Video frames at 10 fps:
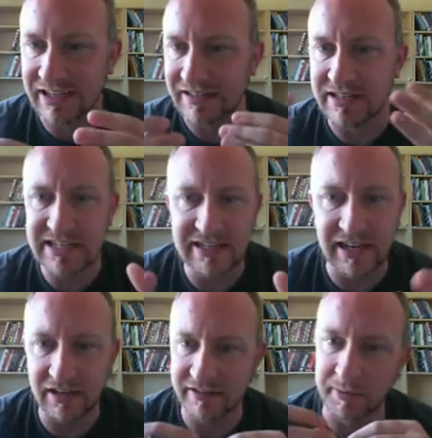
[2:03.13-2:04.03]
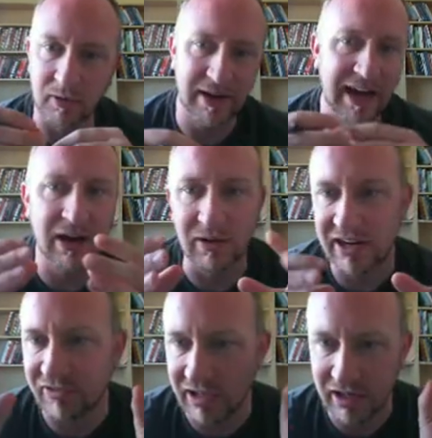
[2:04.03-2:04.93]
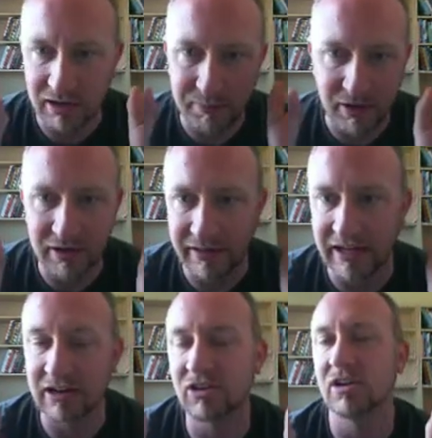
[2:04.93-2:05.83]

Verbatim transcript: details about how every little part of that car